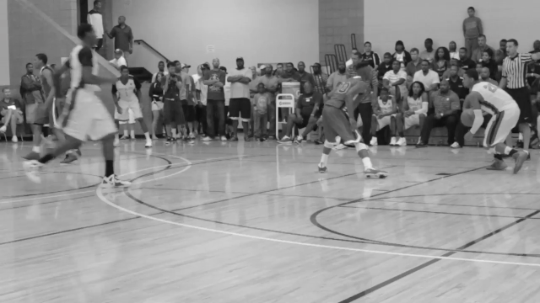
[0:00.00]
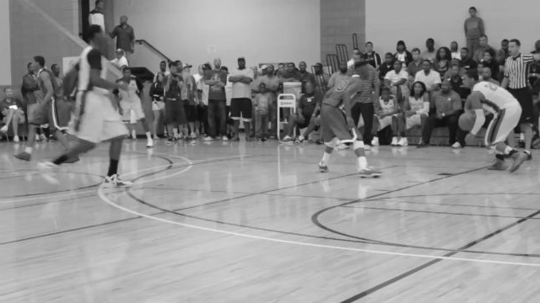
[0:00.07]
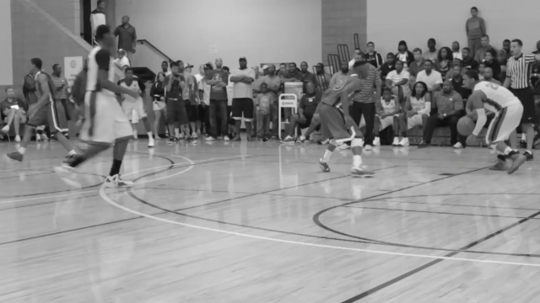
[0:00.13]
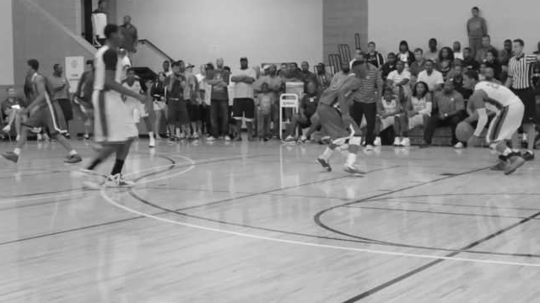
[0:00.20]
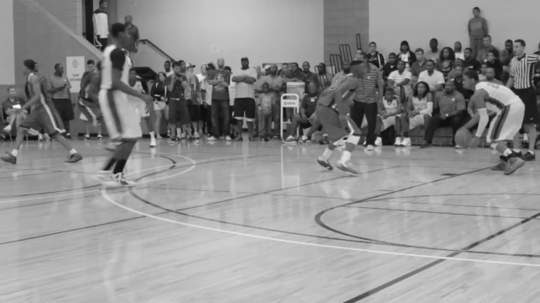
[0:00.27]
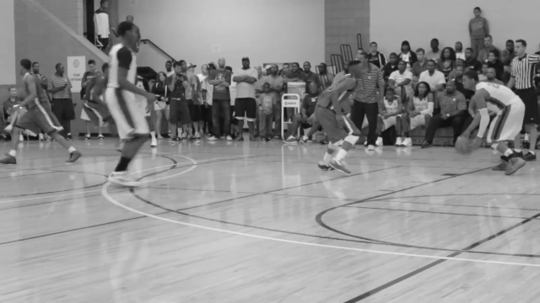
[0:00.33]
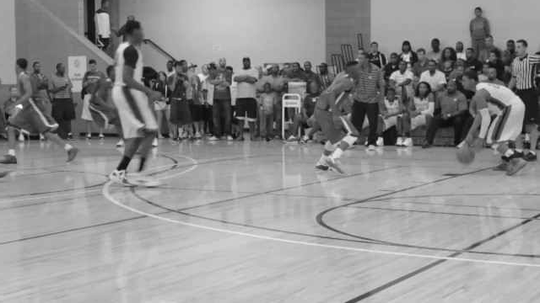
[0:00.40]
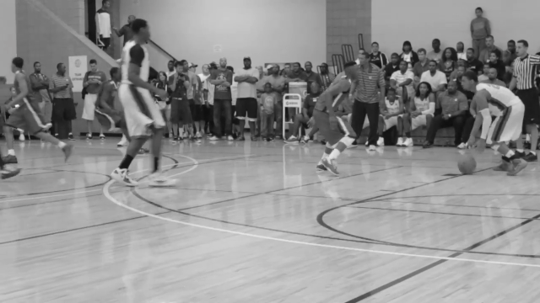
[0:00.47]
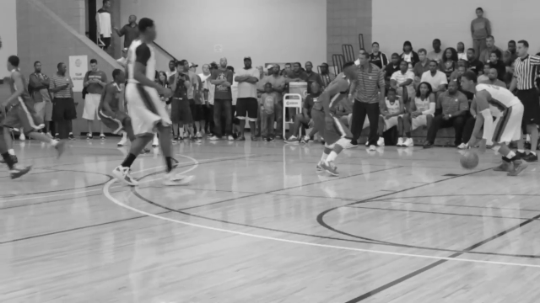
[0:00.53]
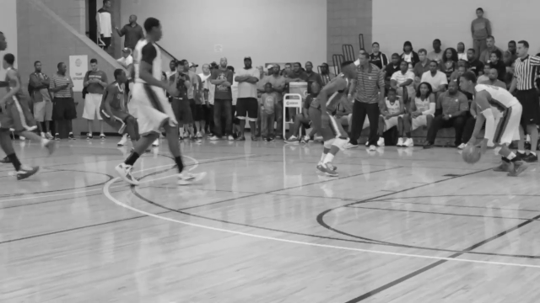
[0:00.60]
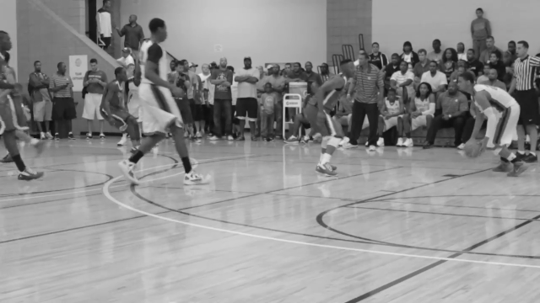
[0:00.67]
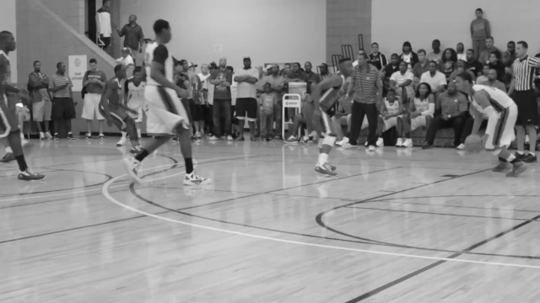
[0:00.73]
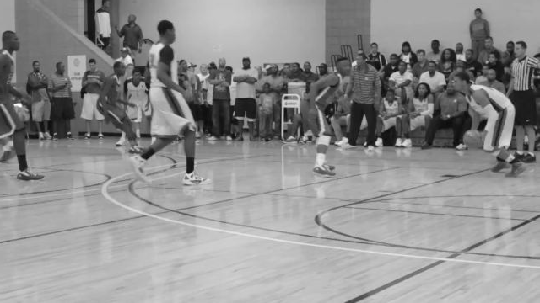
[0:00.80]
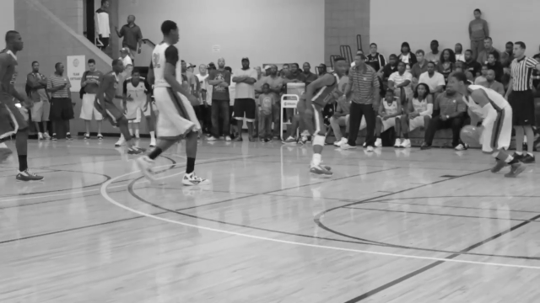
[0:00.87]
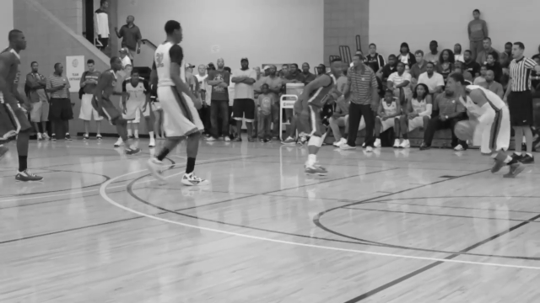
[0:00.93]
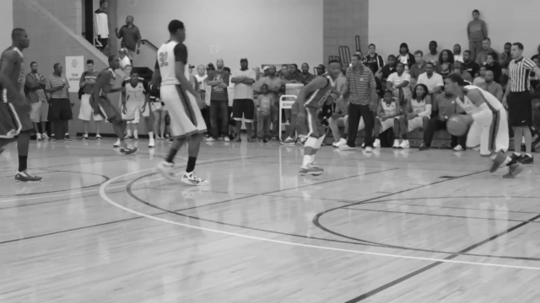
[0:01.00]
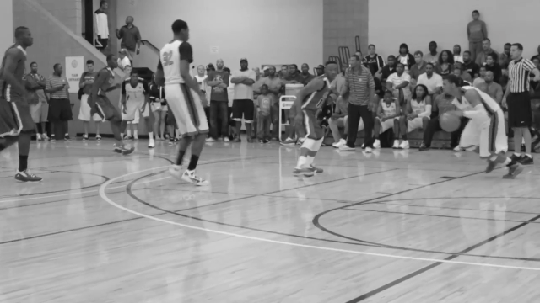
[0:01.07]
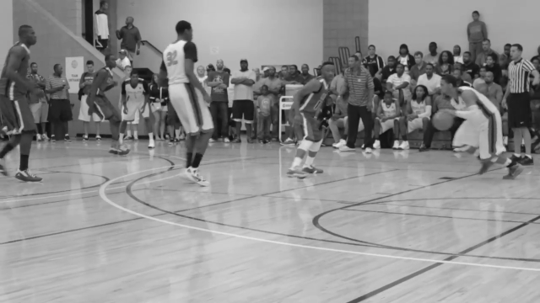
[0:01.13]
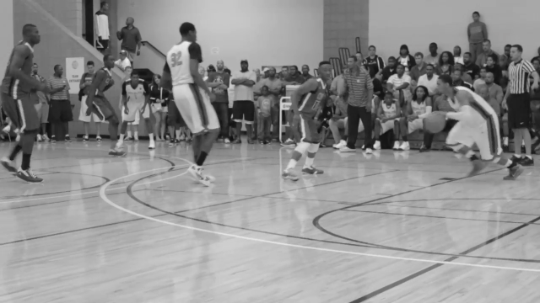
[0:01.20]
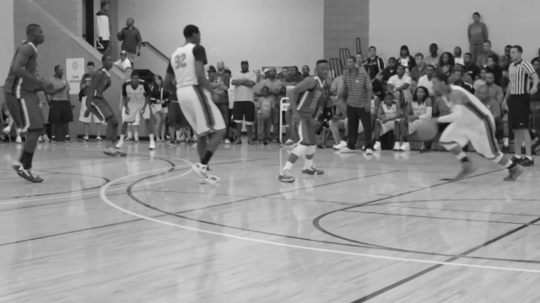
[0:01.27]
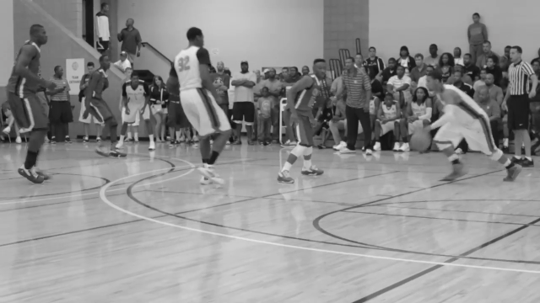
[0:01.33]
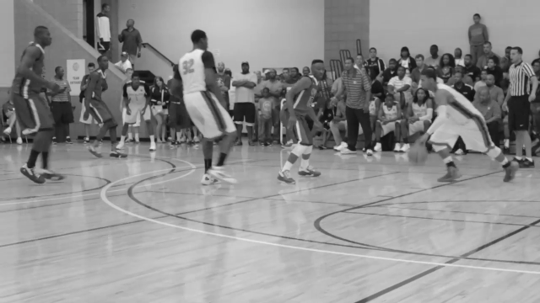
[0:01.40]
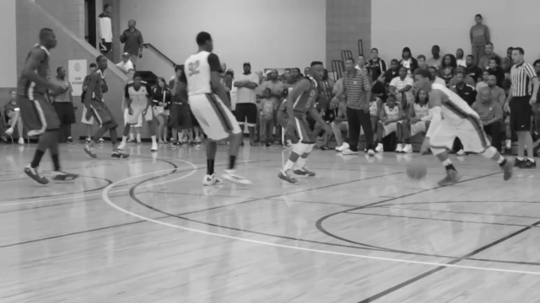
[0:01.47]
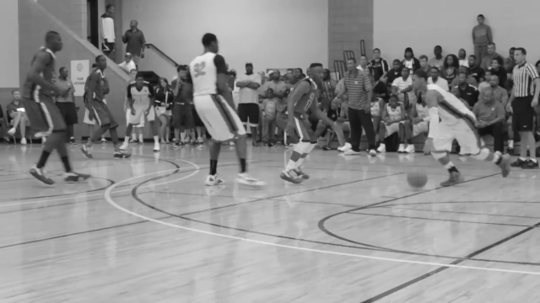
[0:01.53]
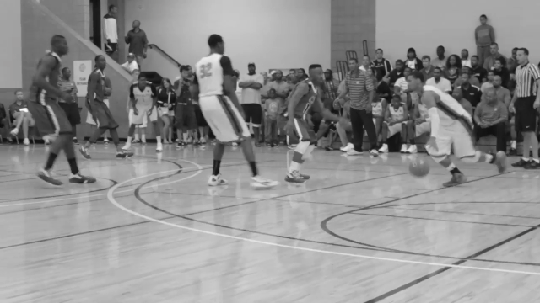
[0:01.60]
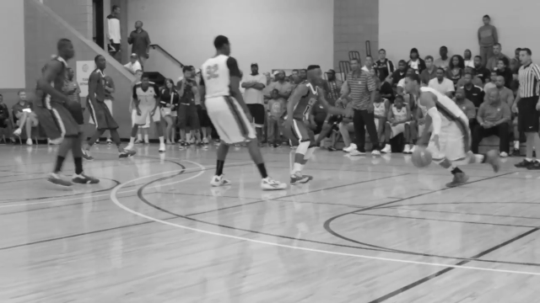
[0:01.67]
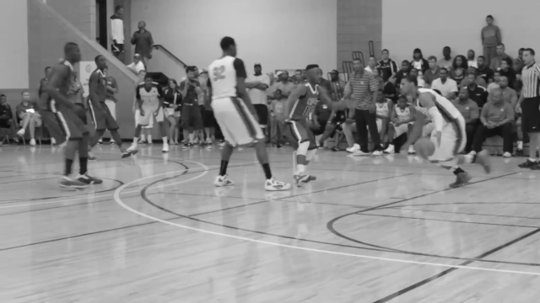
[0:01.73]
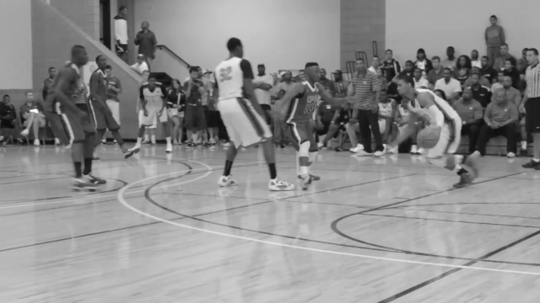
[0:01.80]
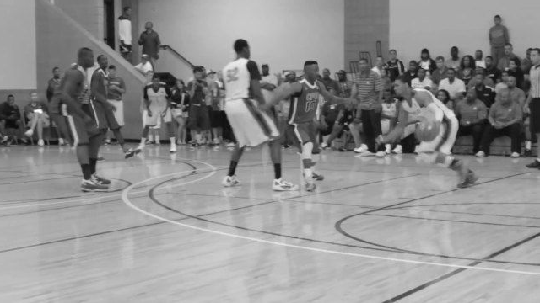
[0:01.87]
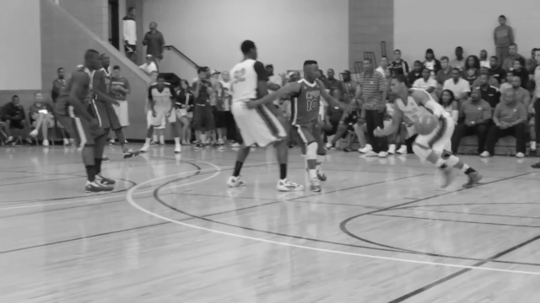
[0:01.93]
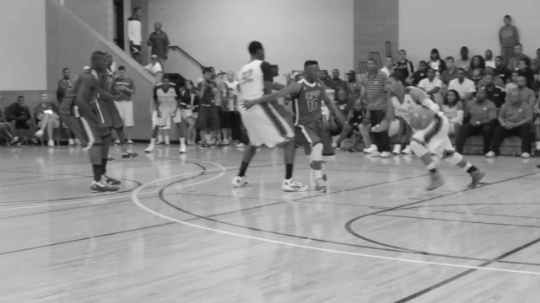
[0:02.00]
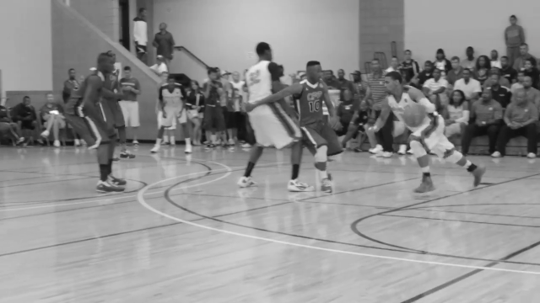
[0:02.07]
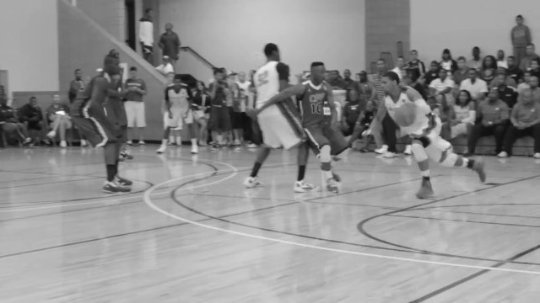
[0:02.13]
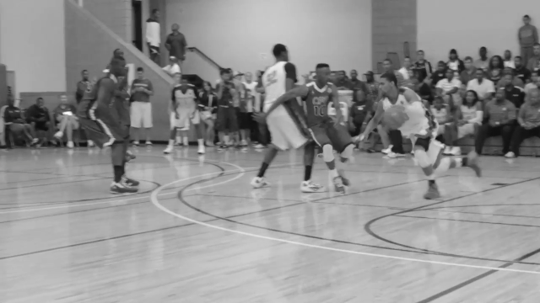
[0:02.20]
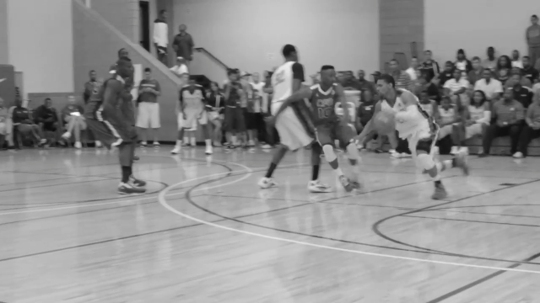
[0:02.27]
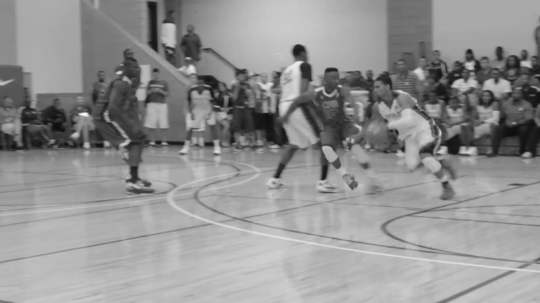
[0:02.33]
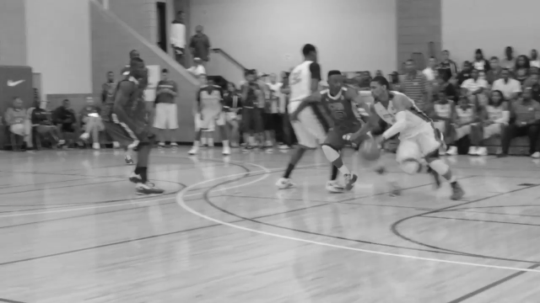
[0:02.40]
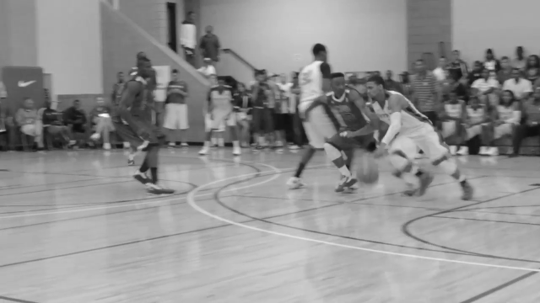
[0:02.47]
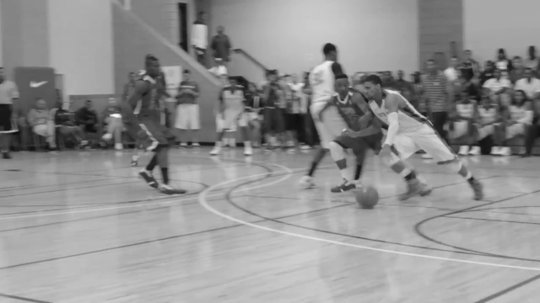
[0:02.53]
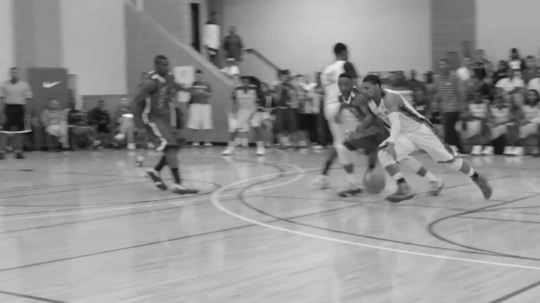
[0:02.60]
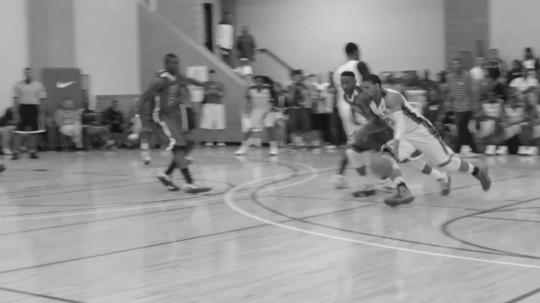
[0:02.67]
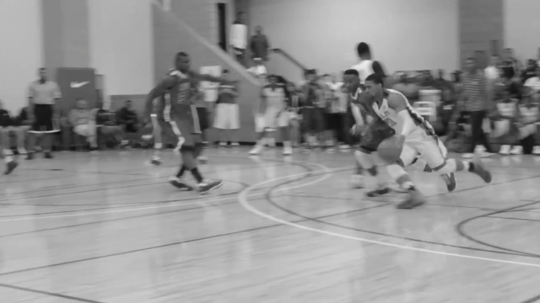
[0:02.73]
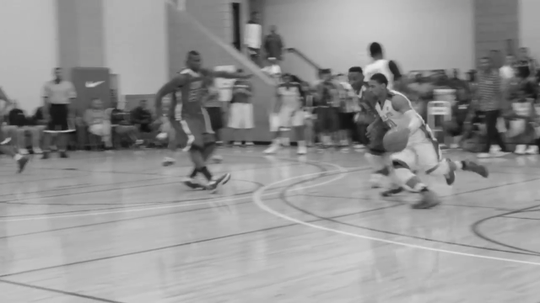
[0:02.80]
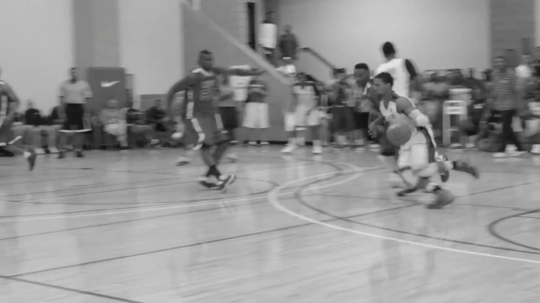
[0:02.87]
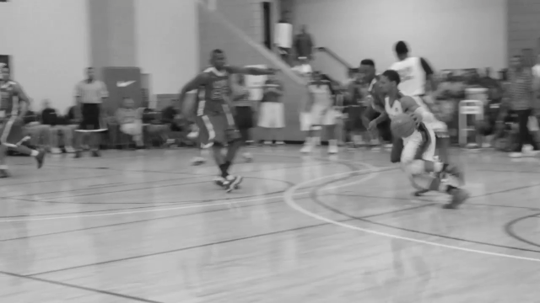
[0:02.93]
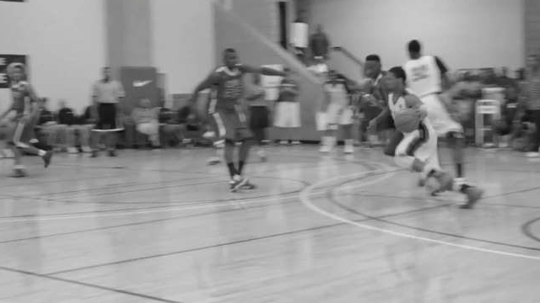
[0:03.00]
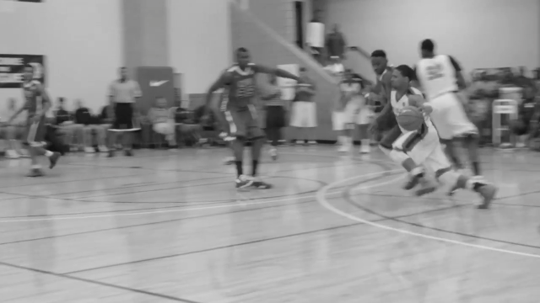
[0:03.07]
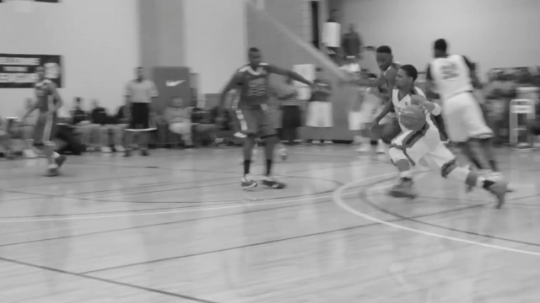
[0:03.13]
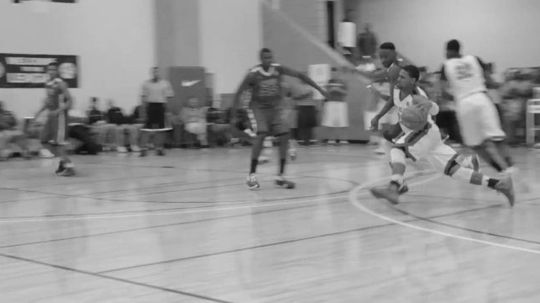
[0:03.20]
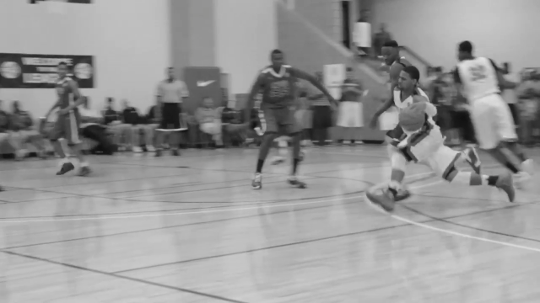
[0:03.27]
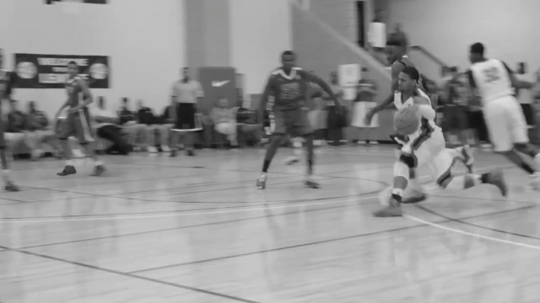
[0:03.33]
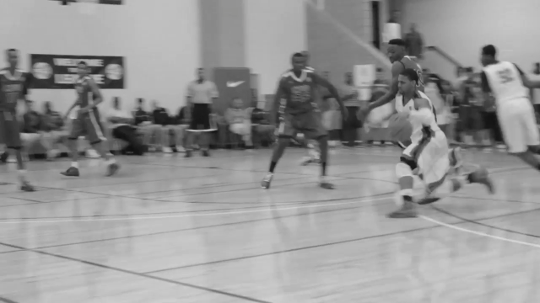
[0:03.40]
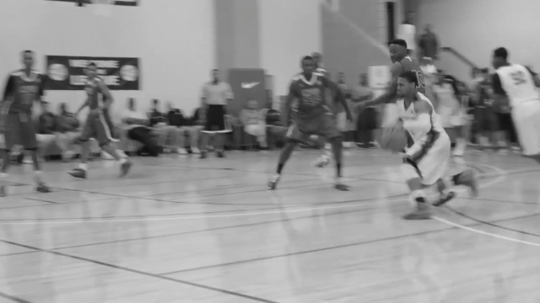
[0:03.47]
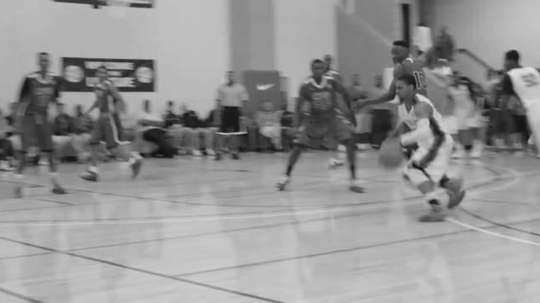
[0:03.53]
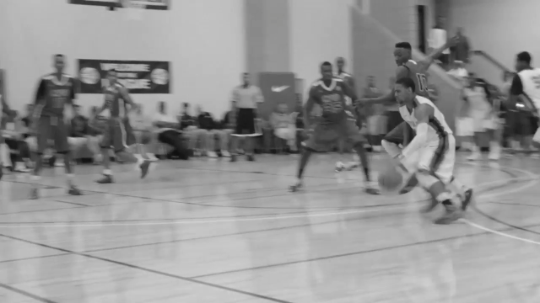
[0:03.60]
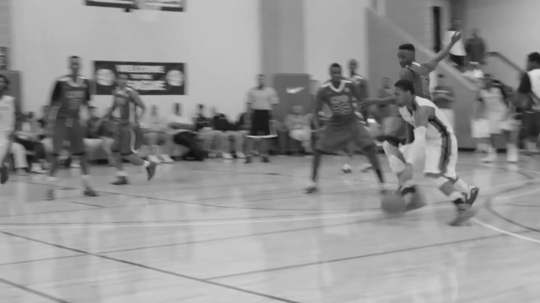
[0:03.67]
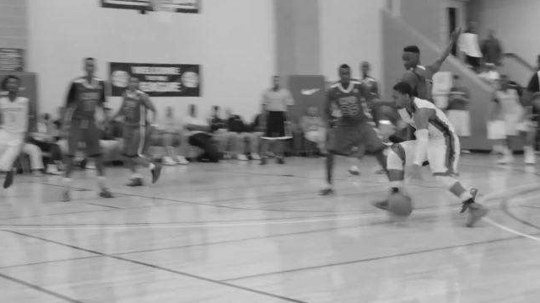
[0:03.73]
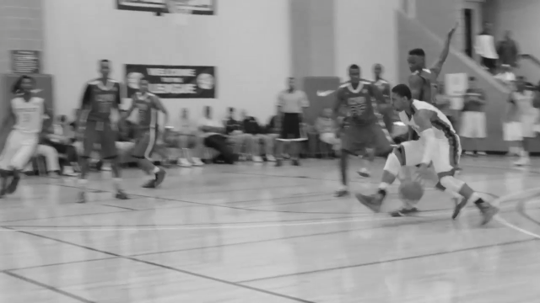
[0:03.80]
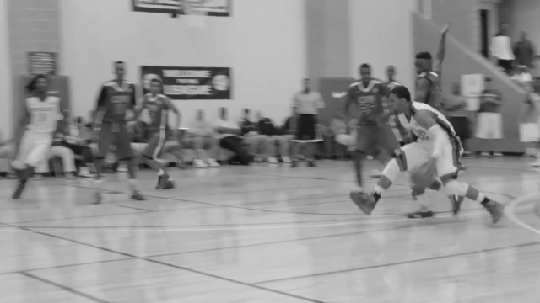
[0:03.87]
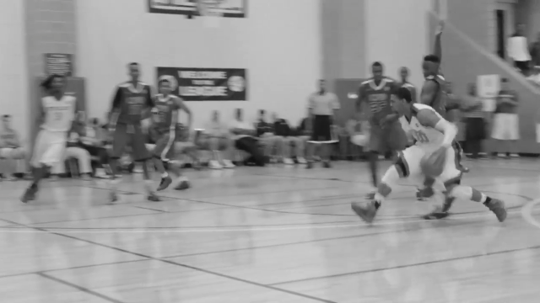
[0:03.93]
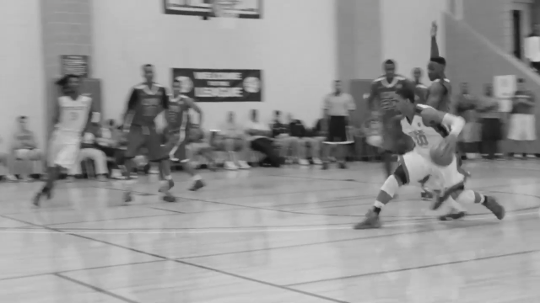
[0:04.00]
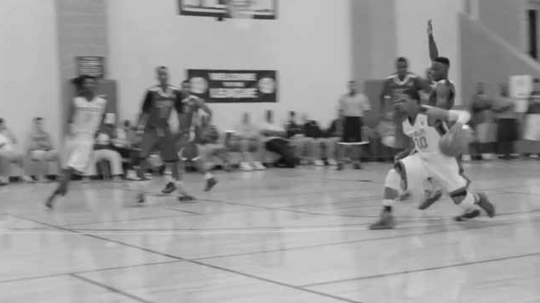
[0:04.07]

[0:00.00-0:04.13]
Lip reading: Nobody's mouth can be seen.